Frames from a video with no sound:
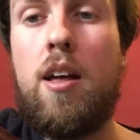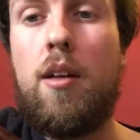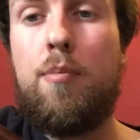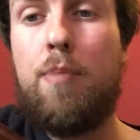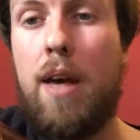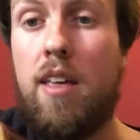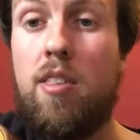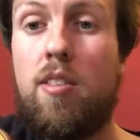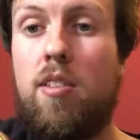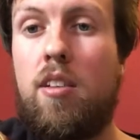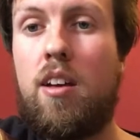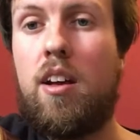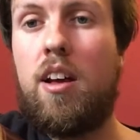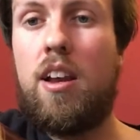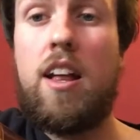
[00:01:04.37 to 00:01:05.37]
Best
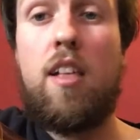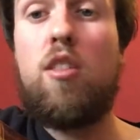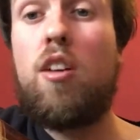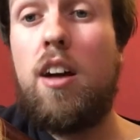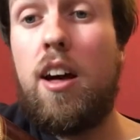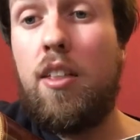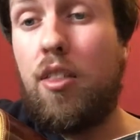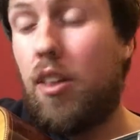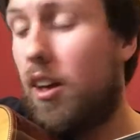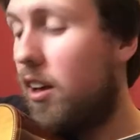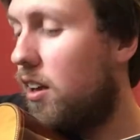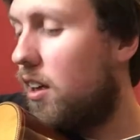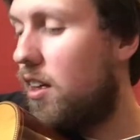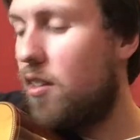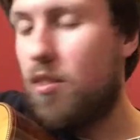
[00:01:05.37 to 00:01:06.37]
analogy, I
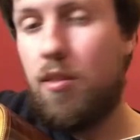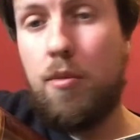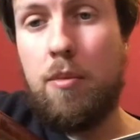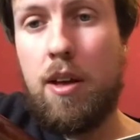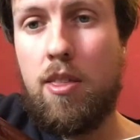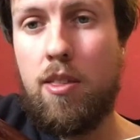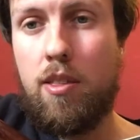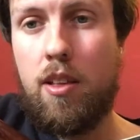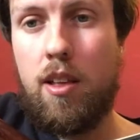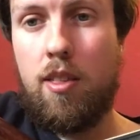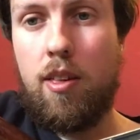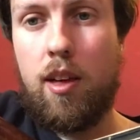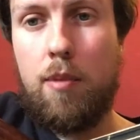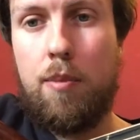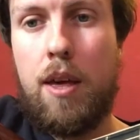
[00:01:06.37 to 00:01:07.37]
think, is to imagine it's
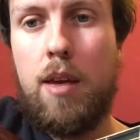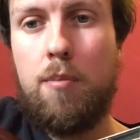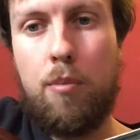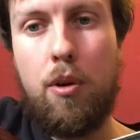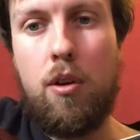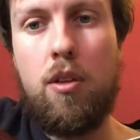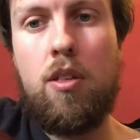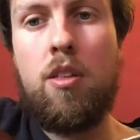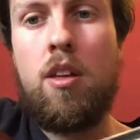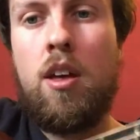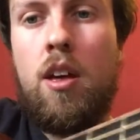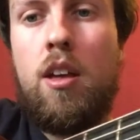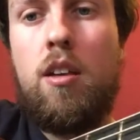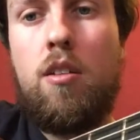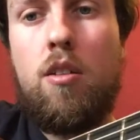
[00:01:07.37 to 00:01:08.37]
like a paintbrush.
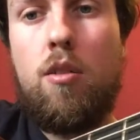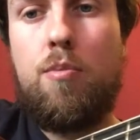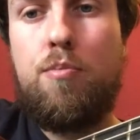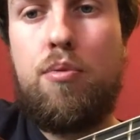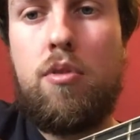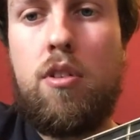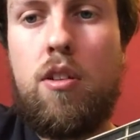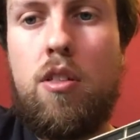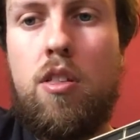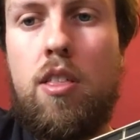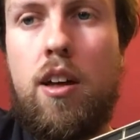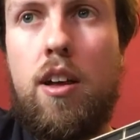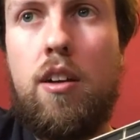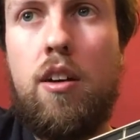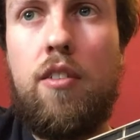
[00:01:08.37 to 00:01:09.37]
You just brush
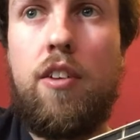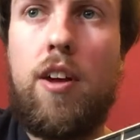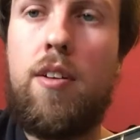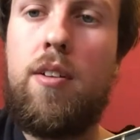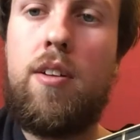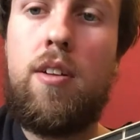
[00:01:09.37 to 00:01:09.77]
that over.